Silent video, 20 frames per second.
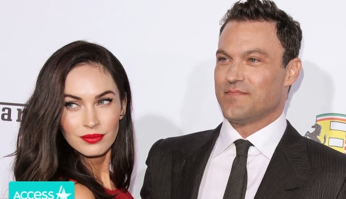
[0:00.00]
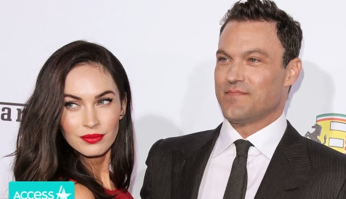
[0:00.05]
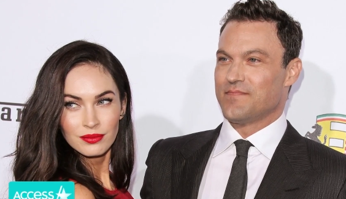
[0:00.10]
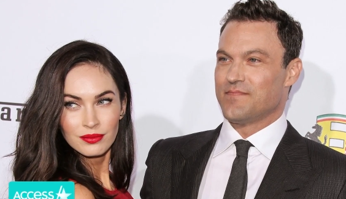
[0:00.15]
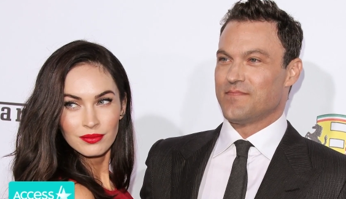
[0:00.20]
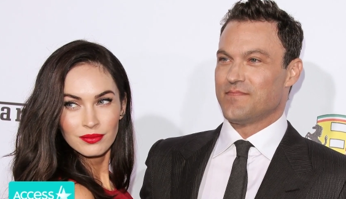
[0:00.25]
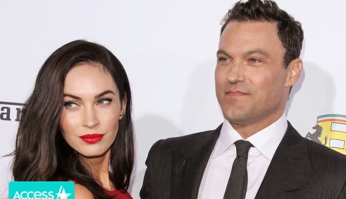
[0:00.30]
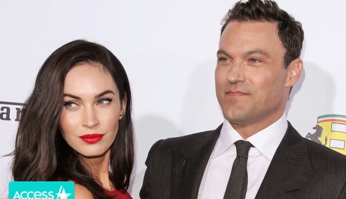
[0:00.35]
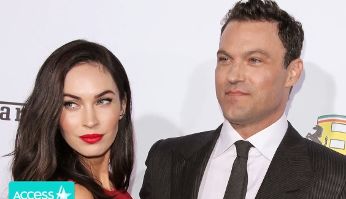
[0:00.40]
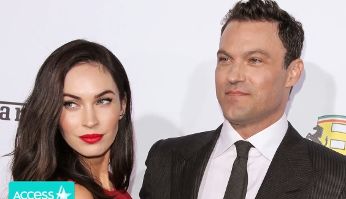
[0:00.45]

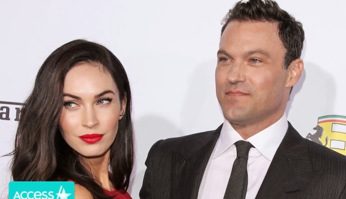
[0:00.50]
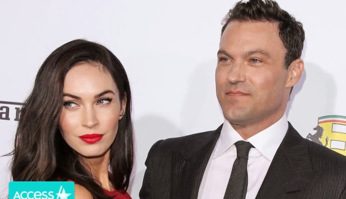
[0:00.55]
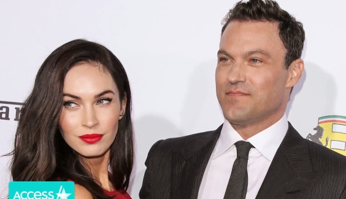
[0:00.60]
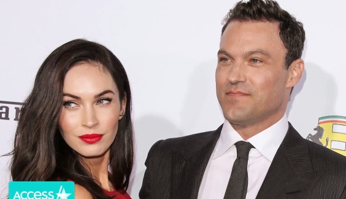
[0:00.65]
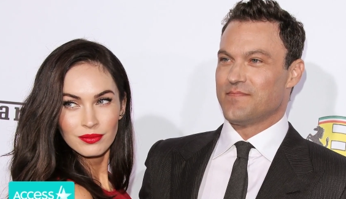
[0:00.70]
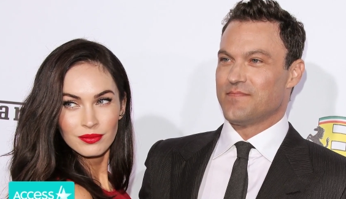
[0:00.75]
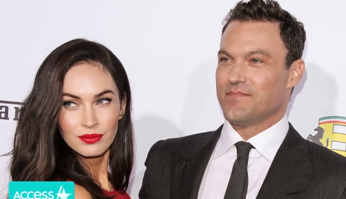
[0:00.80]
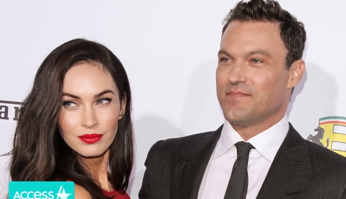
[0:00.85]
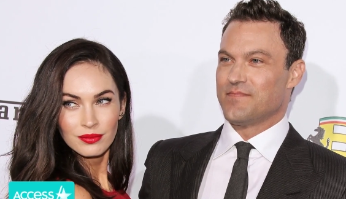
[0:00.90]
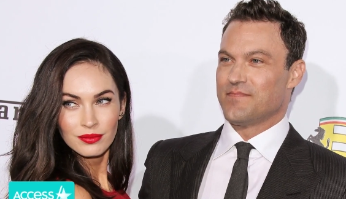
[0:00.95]

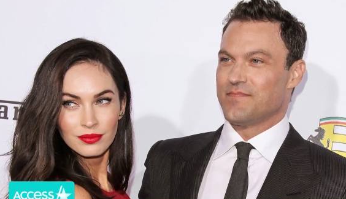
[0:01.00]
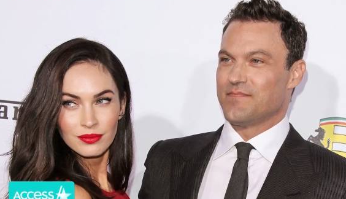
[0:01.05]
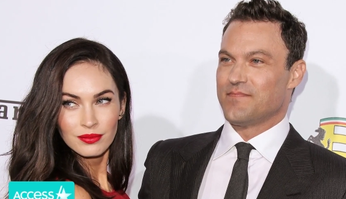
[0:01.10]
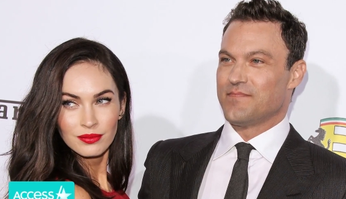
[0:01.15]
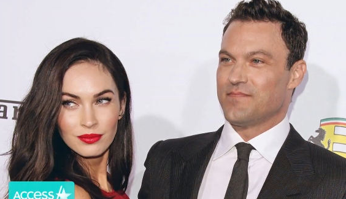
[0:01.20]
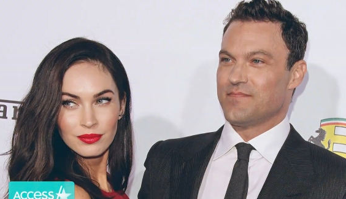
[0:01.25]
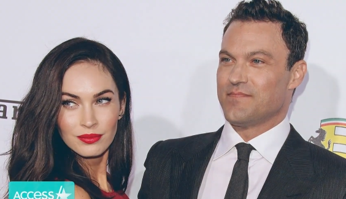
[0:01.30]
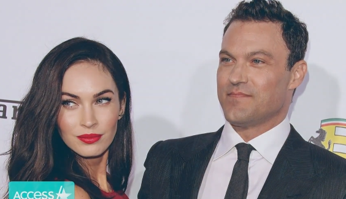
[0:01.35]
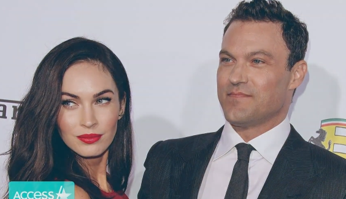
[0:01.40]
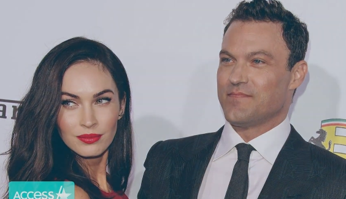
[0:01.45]

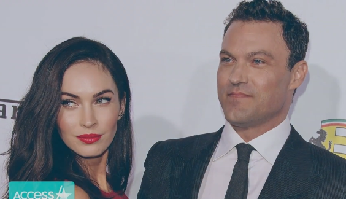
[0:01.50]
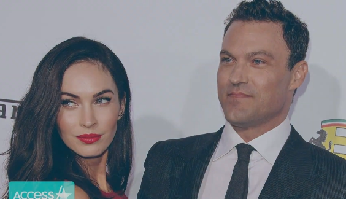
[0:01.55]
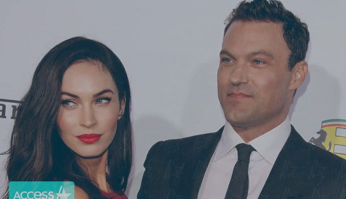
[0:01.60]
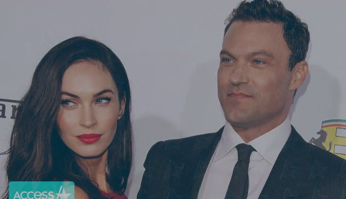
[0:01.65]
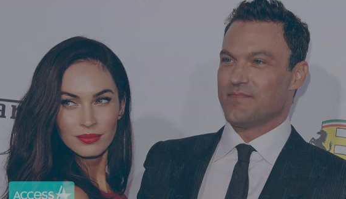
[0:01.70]
(silence)